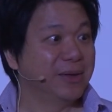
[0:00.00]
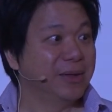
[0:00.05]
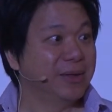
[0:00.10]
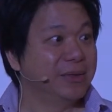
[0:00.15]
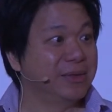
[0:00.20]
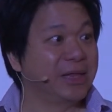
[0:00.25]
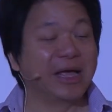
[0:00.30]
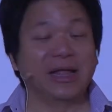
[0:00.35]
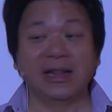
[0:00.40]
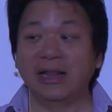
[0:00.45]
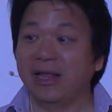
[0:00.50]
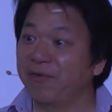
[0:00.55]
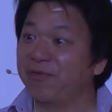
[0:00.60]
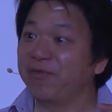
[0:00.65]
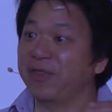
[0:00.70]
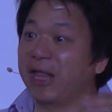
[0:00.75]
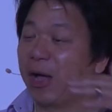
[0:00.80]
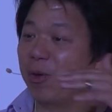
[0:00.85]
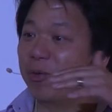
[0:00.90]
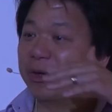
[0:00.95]
They
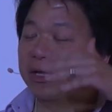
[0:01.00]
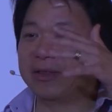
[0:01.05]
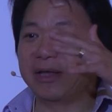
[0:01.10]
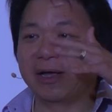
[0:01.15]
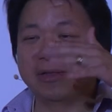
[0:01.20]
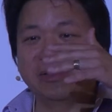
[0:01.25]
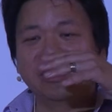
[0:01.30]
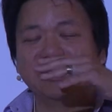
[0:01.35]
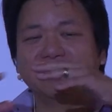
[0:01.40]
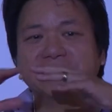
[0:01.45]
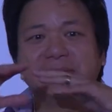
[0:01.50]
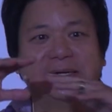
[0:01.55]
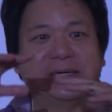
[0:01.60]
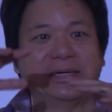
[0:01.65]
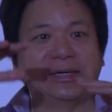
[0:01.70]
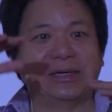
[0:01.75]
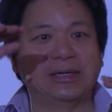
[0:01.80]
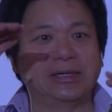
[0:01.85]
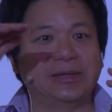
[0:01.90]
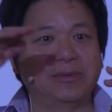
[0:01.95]
live now in, I think,
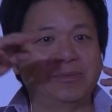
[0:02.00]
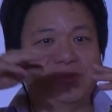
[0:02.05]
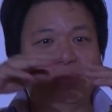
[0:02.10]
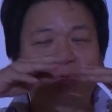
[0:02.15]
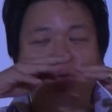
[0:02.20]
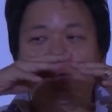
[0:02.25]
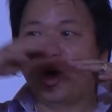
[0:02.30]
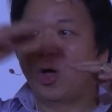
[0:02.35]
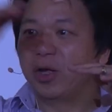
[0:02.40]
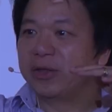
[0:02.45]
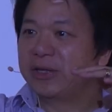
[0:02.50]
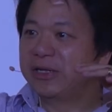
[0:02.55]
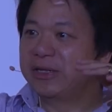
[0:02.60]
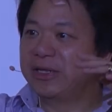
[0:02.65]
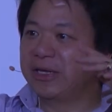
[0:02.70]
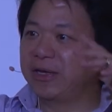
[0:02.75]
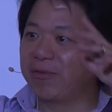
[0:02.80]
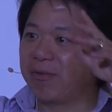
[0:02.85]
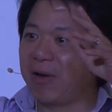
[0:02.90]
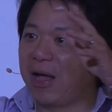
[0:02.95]
northern
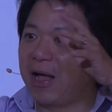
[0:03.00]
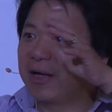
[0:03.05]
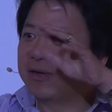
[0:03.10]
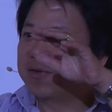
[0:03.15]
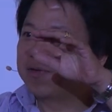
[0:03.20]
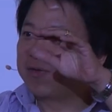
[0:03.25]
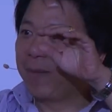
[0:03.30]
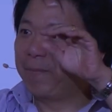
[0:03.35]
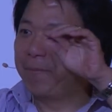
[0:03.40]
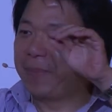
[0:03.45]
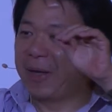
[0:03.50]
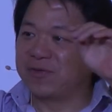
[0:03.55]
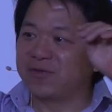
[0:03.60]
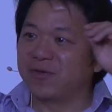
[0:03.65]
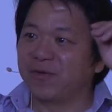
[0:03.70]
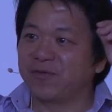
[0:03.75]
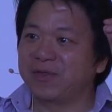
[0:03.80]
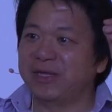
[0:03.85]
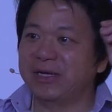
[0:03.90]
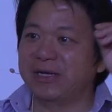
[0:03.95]
Iraq, some parts
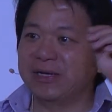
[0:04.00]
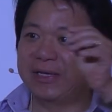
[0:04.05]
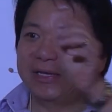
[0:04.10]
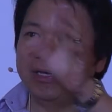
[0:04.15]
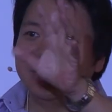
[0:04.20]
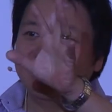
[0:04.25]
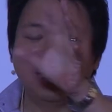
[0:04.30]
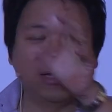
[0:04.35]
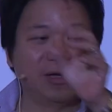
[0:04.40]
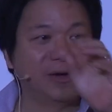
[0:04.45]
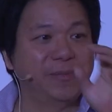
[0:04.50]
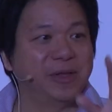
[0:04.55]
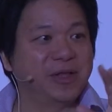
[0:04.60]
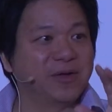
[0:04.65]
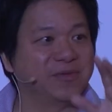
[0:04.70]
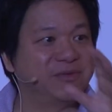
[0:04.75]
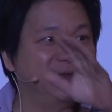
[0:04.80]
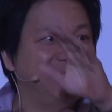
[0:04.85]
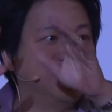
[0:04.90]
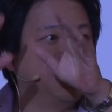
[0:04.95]
of Turkey, a little bit
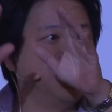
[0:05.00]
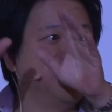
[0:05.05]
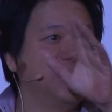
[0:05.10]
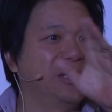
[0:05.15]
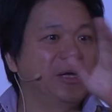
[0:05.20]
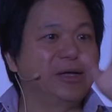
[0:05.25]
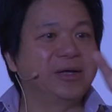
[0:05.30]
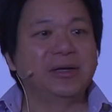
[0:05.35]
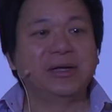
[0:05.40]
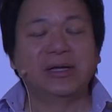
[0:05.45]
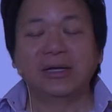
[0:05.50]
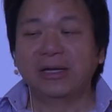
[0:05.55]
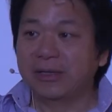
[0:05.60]
of Syria,